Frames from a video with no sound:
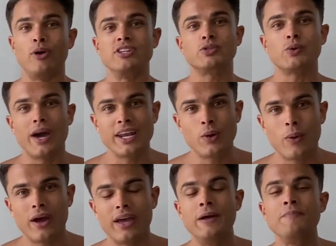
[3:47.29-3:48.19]
So
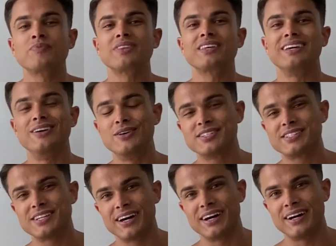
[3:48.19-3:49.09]
anyway, here's
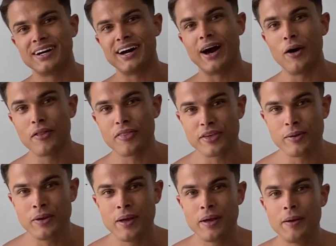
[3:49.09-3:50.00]
a
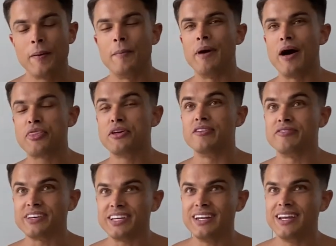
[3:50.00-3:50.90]
healthy method of
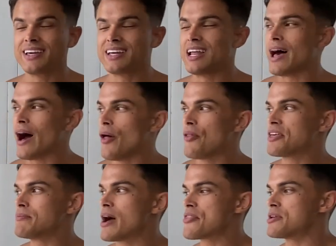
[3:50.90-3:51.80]
eating and a healthy
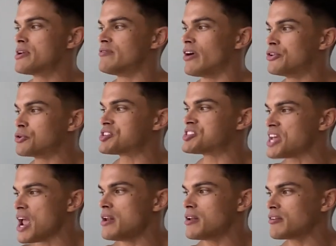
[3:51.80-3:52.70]
method of
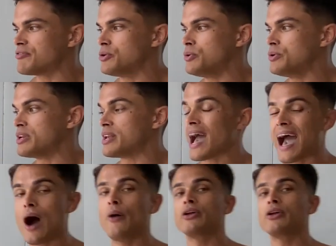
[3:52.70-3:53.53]
understanding food and how to